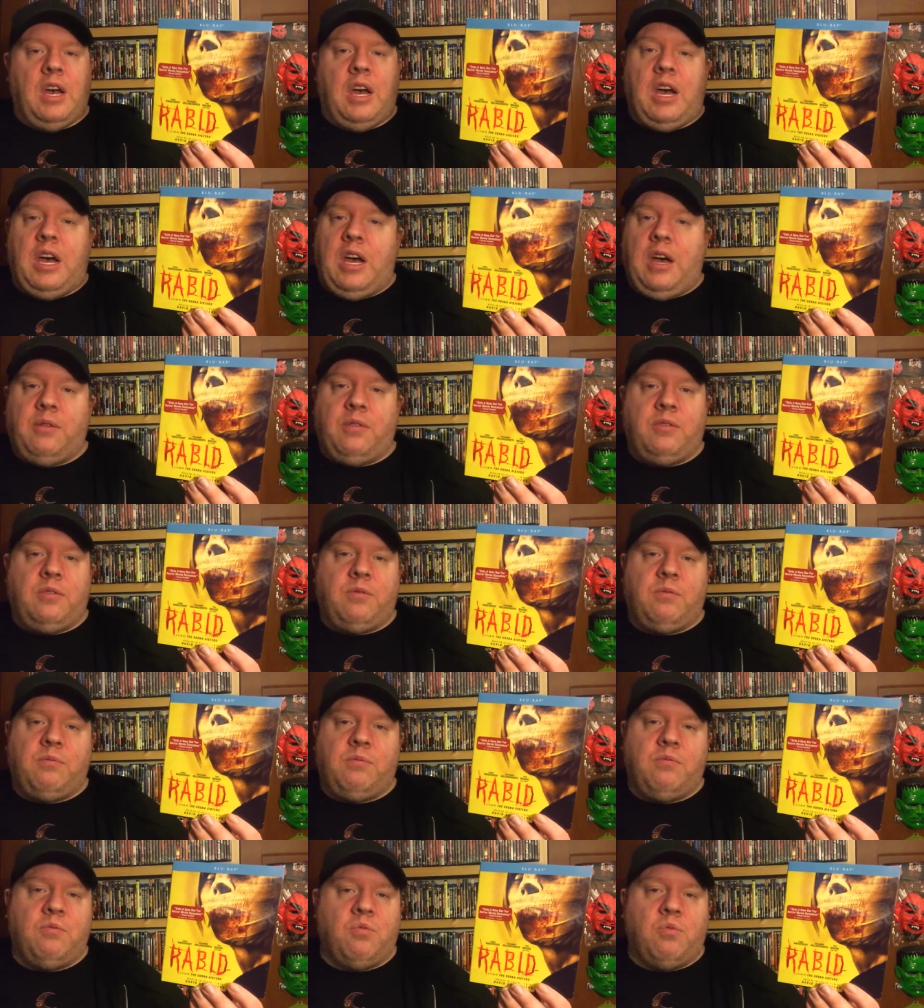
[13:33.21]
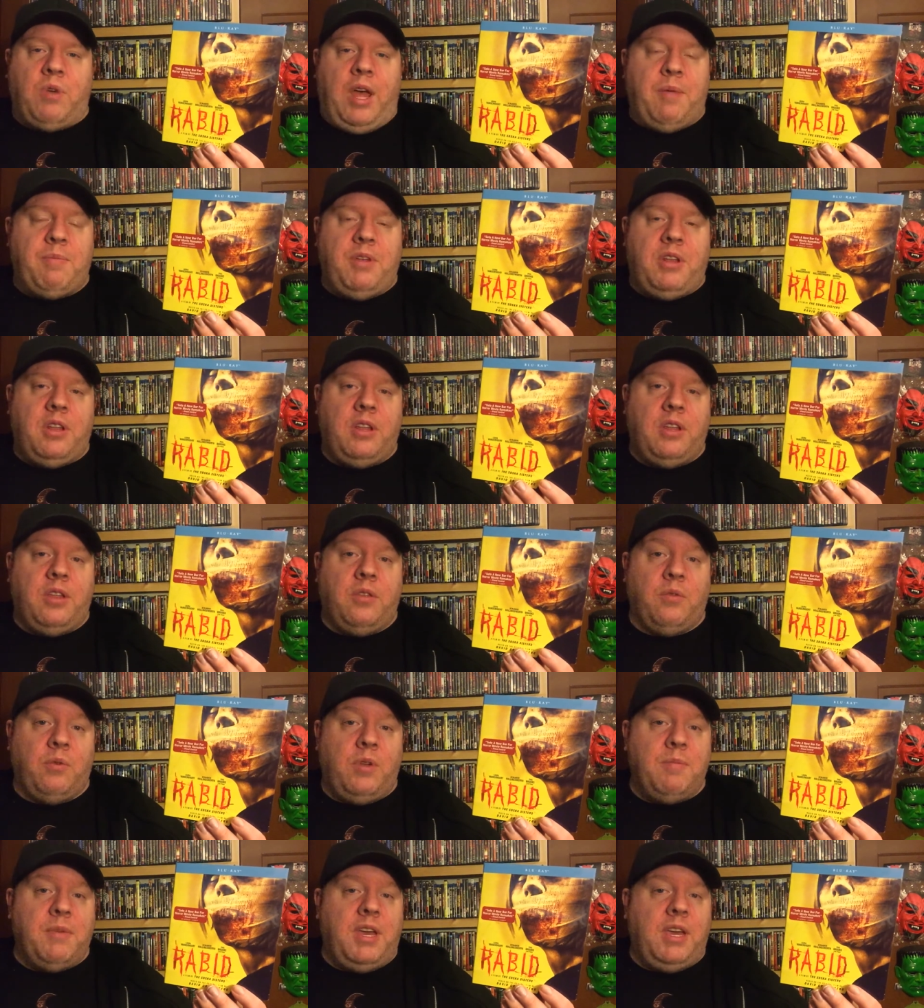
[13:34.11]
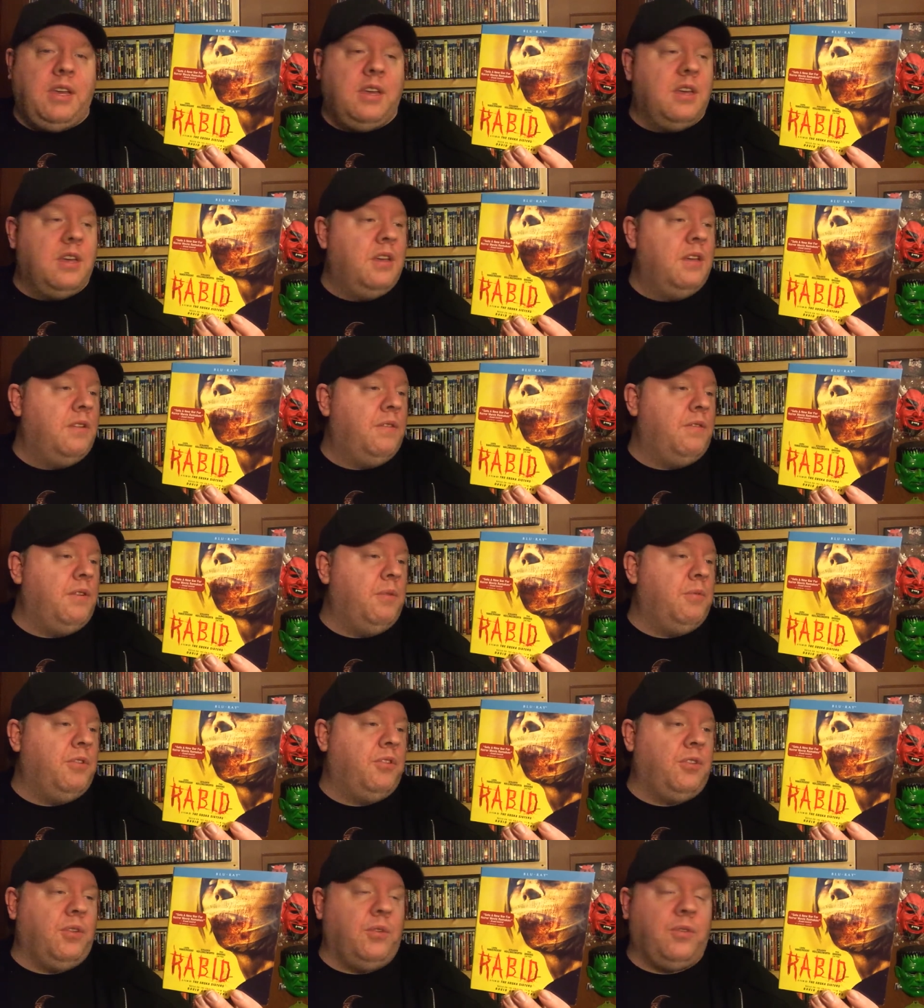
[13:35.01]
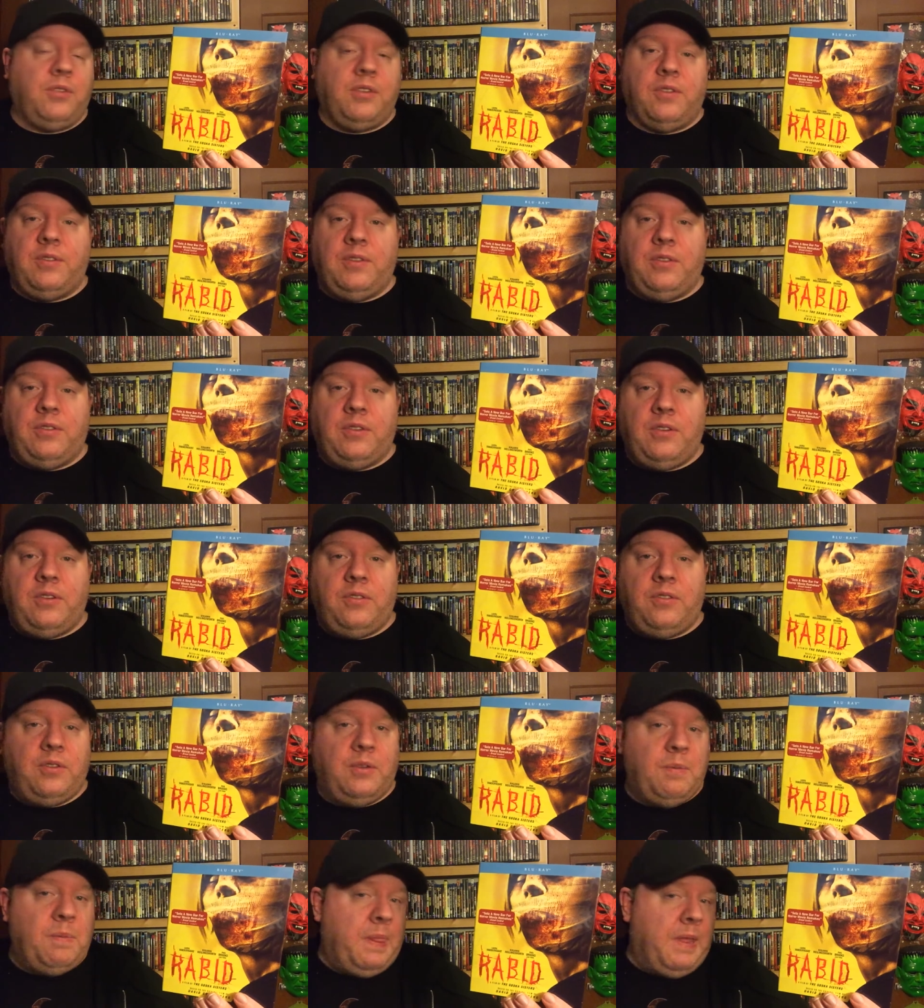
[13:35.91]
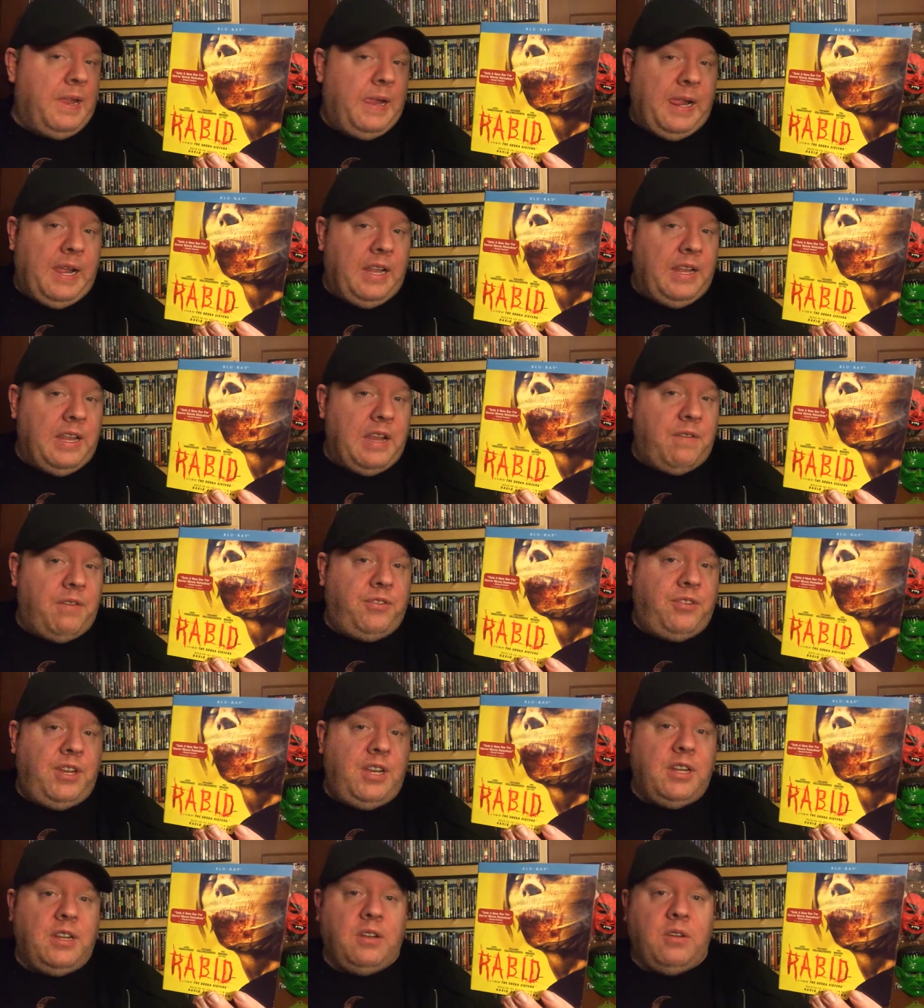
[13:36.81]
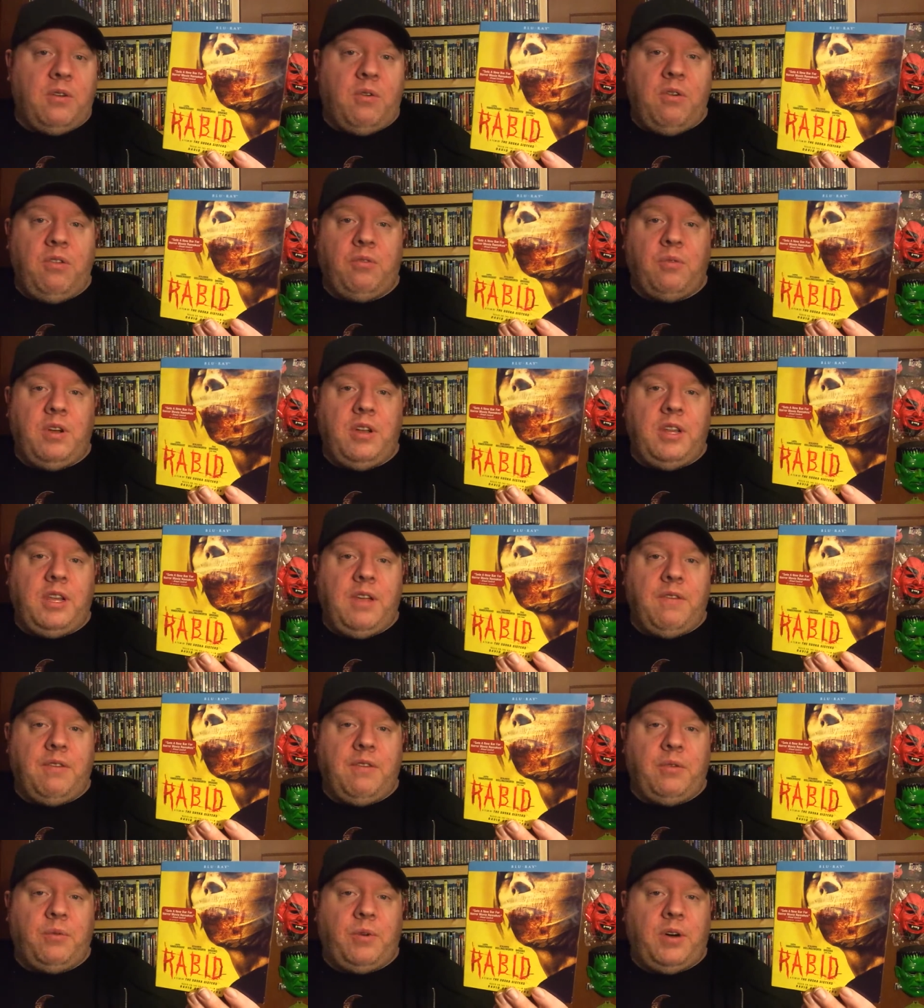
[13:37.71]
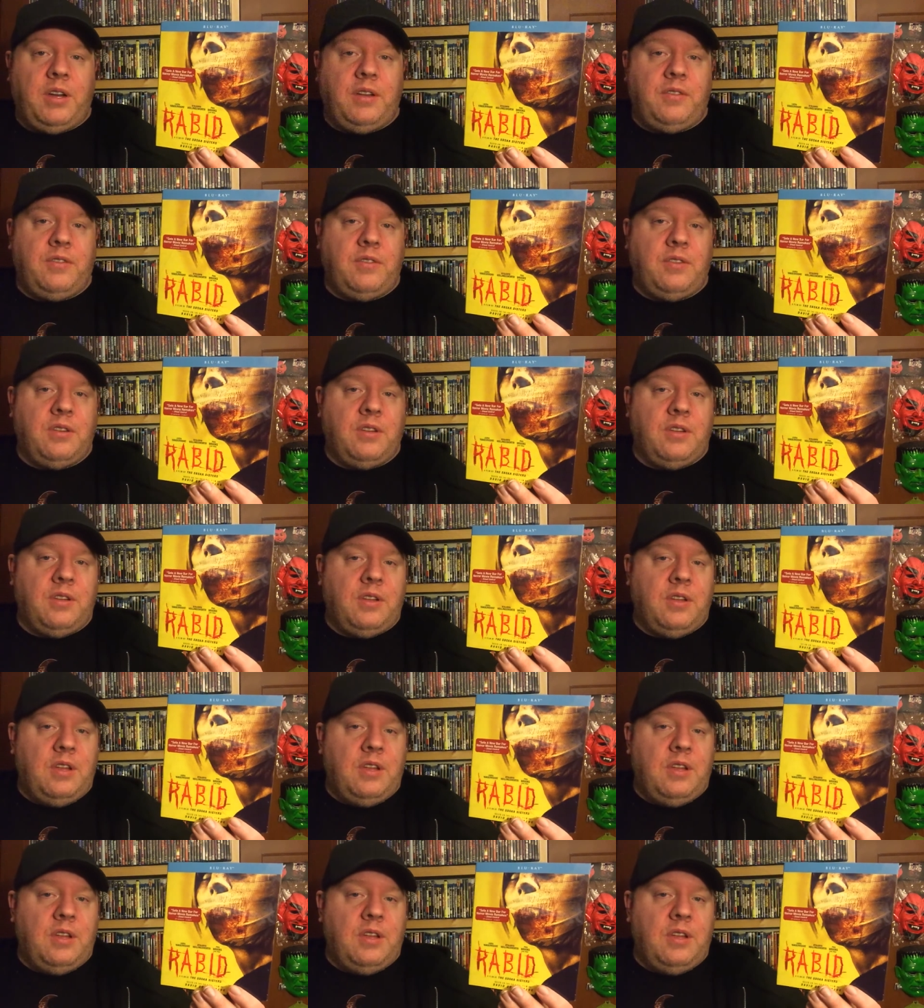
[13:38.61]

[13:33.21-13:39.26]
Uh, Rabid, the remake from the Soska sisters. Never seen it, always wanted to give it a watch.